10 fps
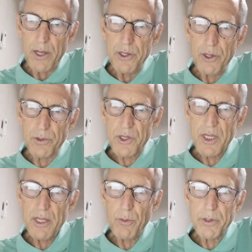you'll
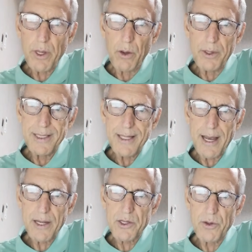see the withholding
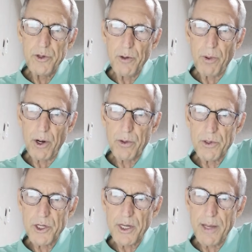tax on your
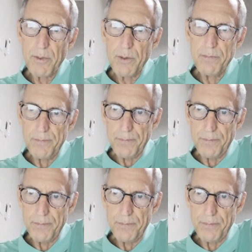brokerage statement,